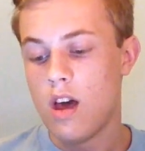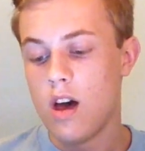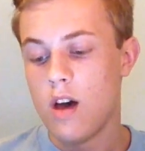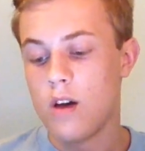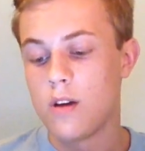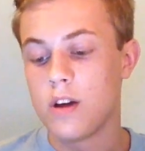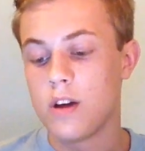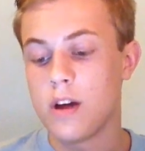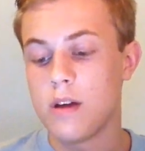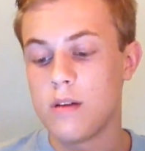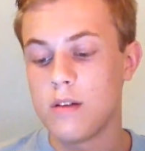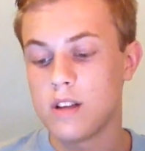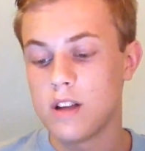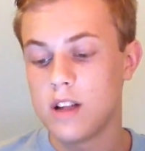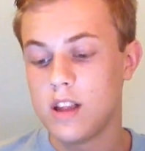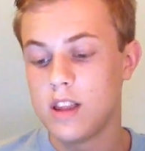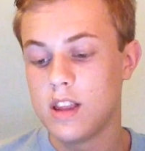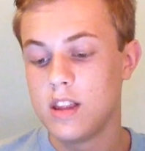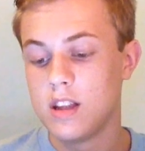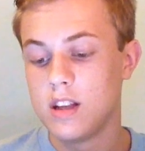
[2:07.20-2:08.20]
Okay,
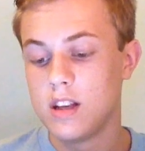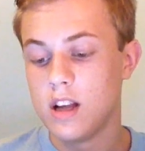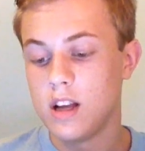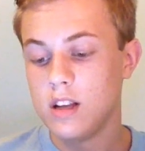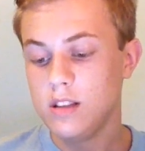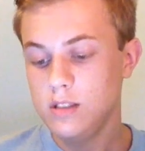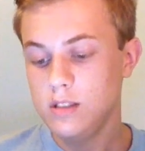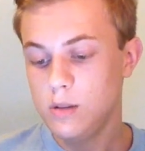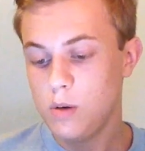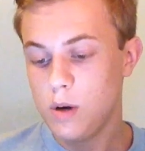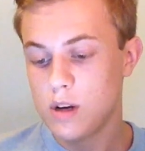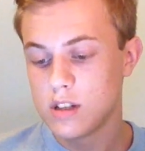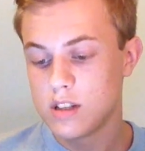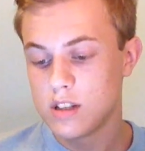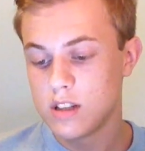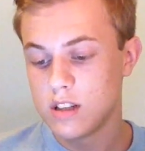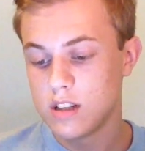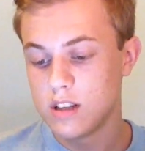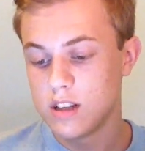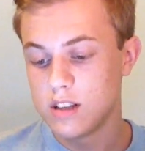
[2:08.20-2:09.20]
the next
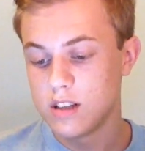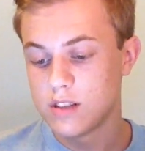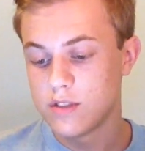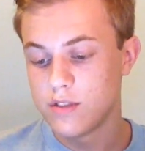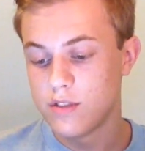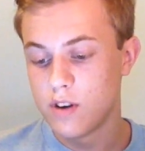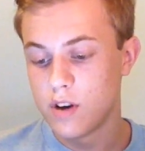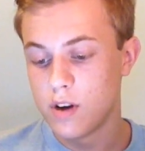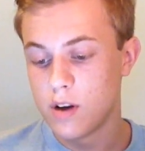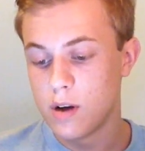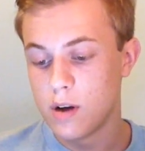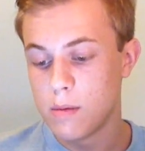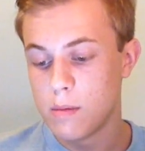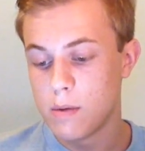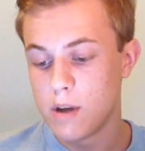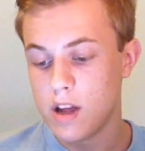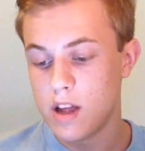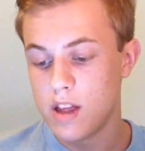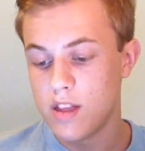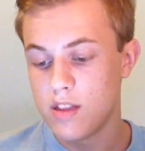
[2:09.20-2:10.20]
question is
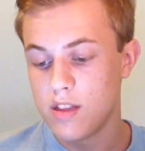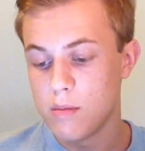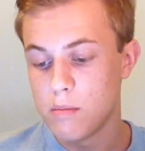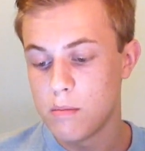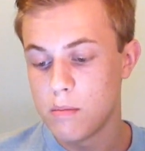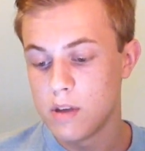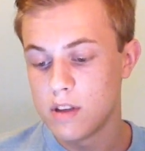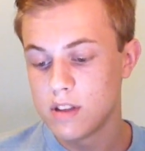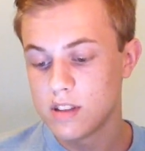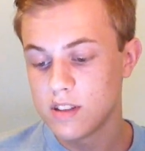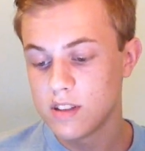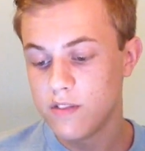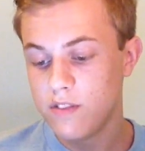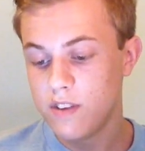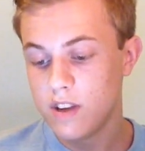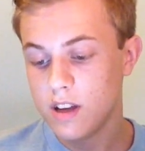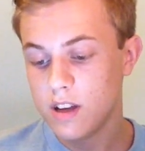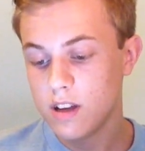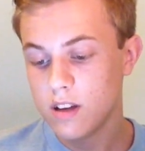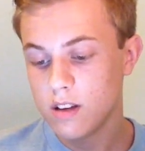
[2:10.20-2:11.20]
from the
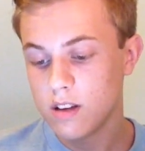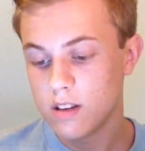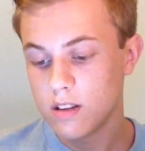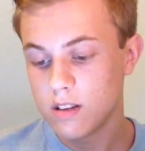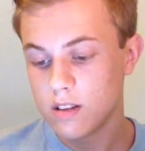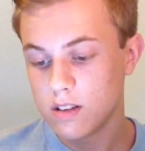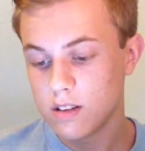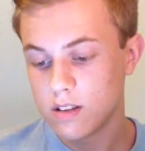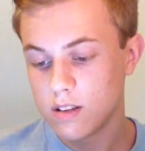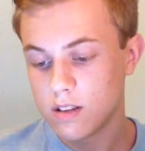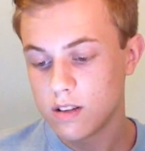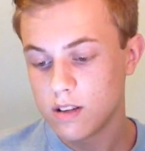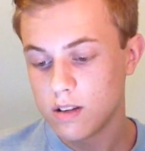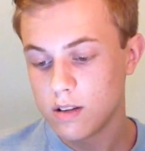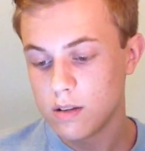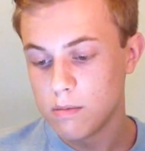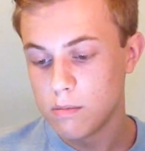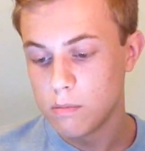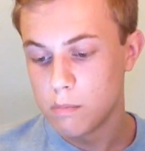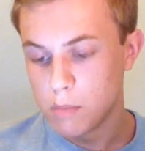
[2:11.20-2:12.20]
Misfit
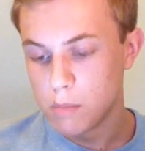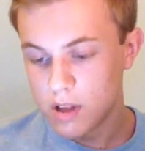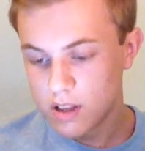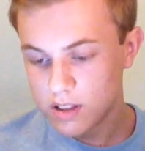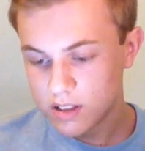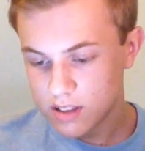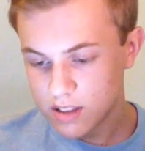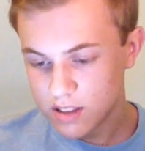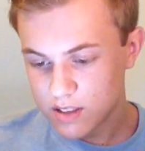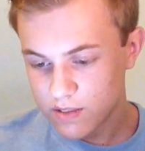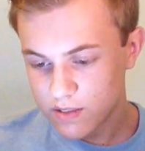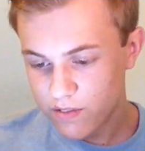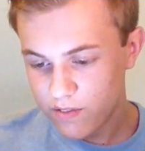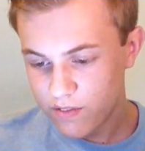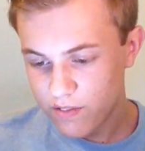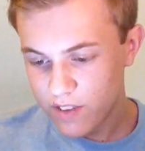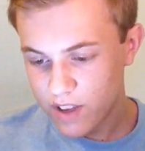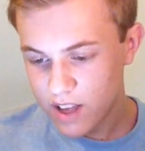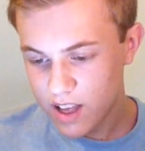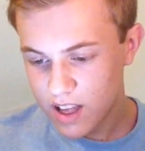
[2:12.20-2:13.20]

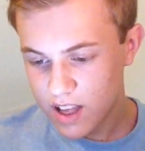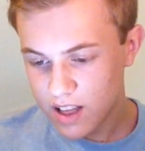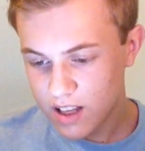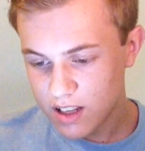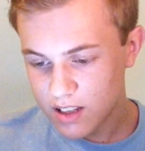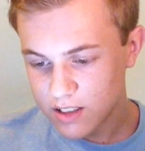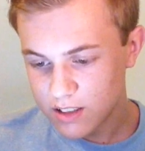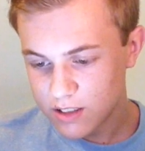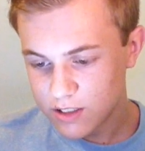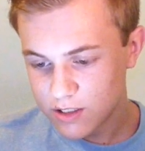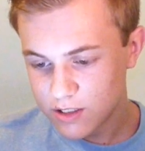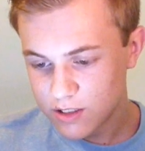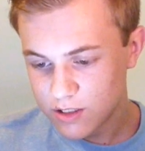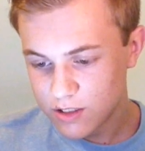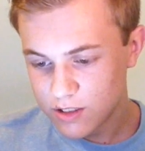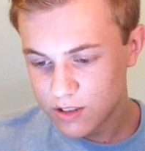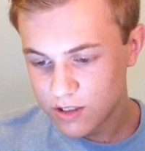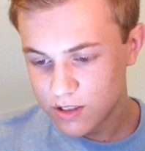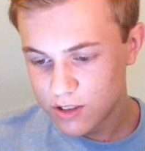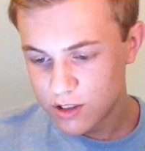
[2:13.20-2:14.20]
Misfit
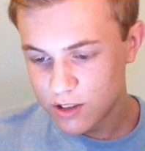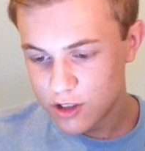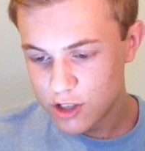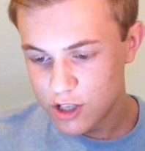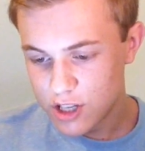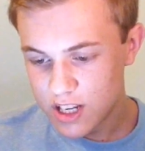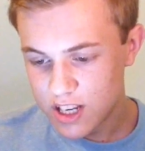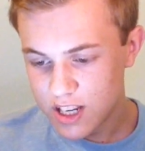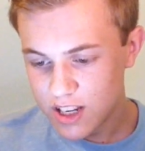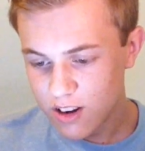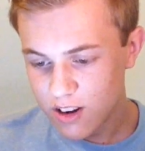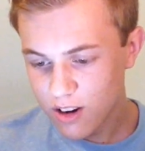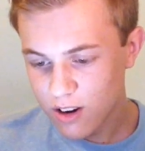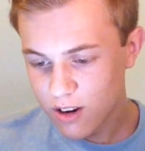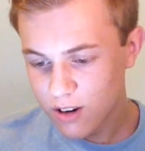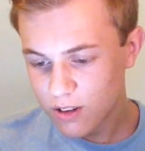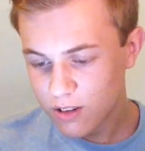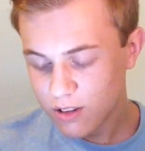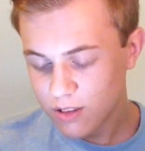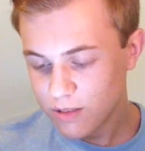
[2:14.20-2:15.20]
G
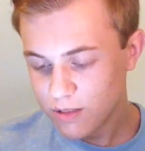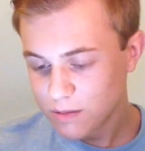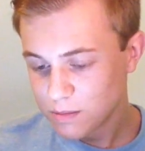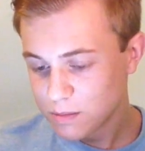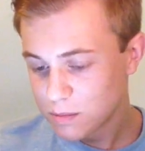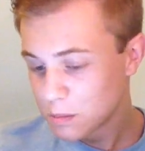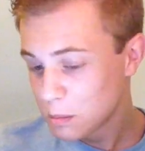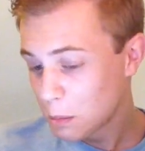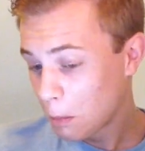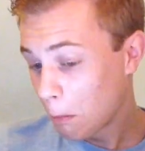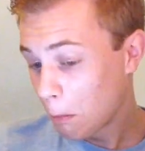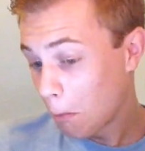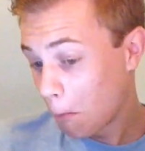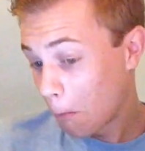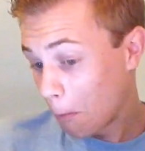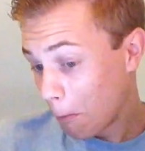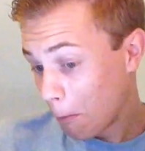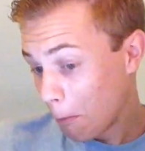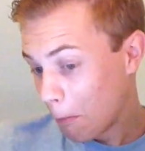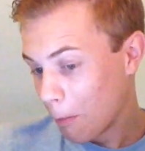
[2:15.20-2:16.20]
Girl.
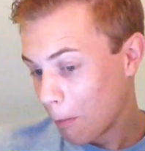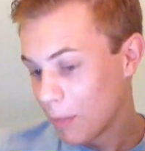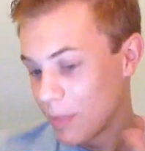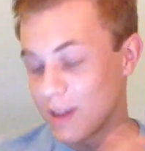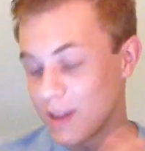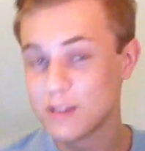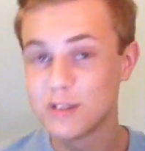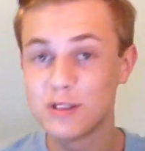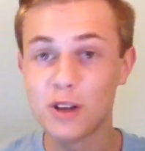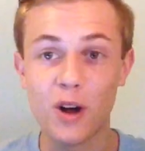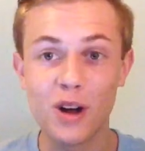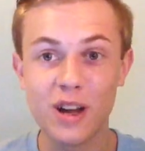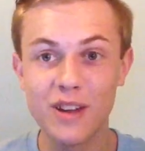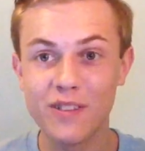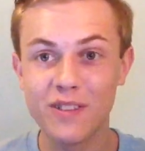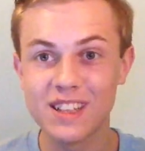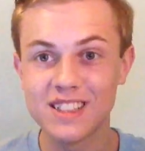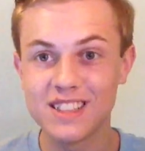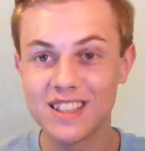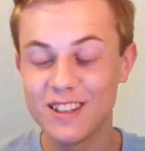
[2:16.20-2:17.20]
Sorry
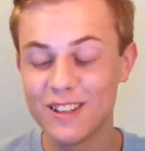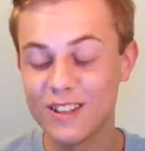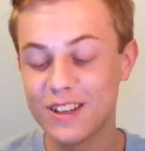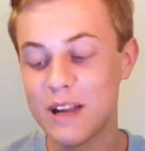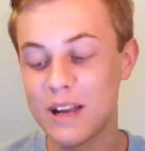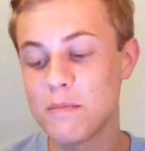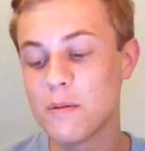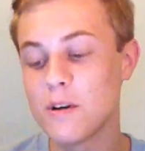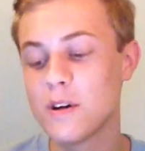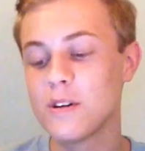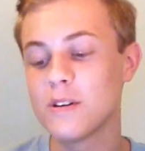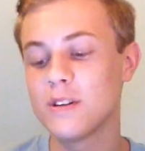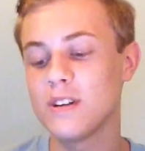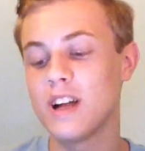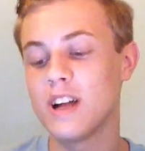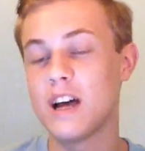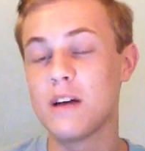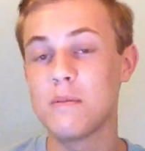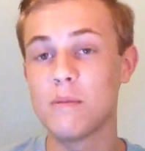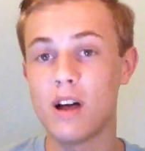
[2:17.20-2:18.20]
if I said your name wrong.
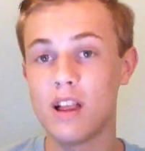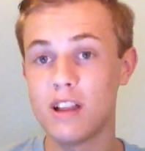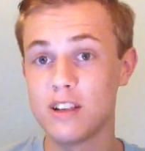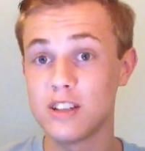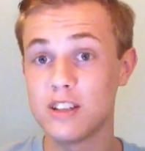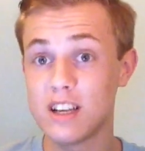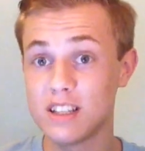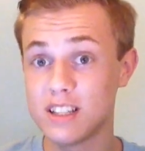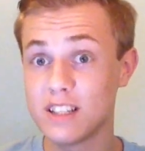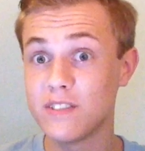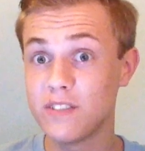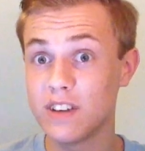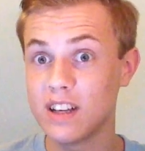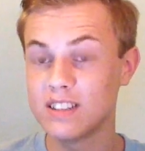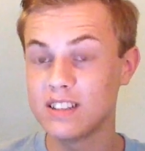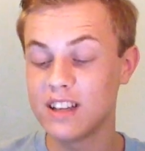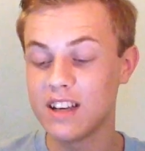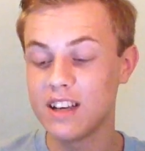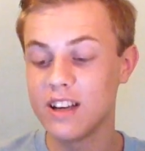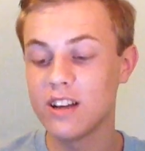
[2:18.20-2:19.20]
I apologize if I
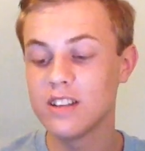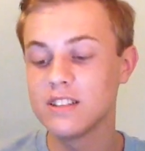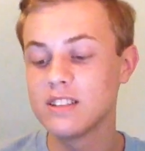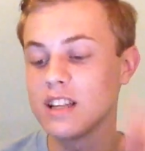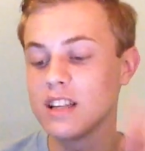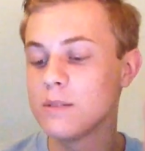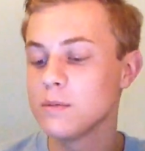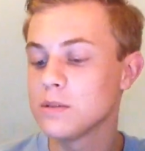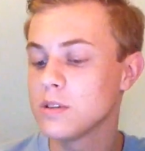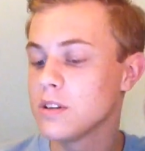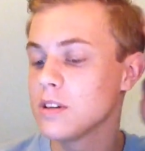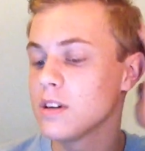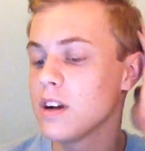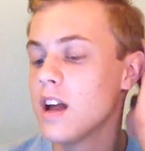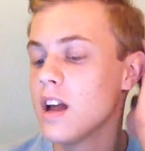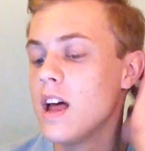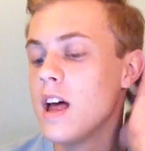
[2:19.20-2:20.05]
say y'all's names wrong.